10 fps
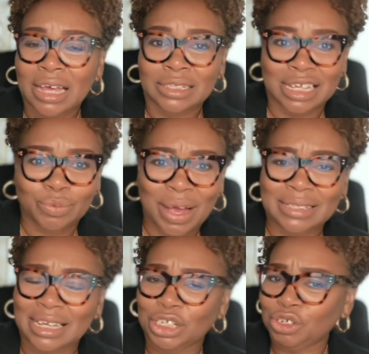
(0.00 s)
That's why I
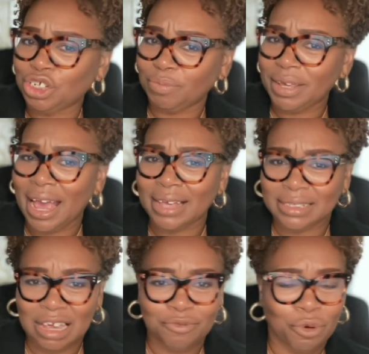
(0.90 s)
said you should be
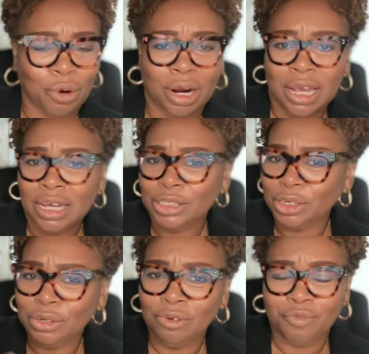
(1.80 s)
asking for
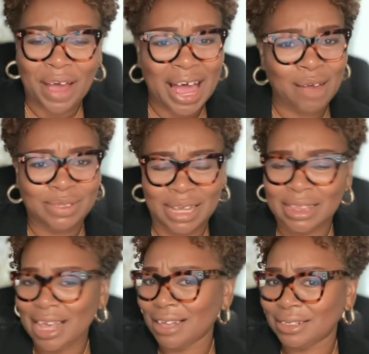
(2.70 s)
$2,000,
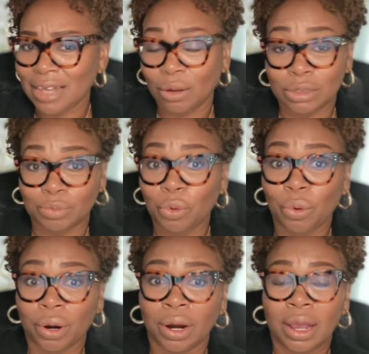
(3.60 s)
$5,000, $10,000
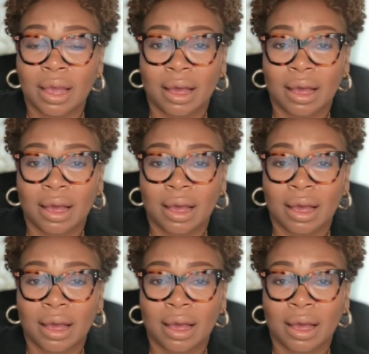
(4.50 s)
more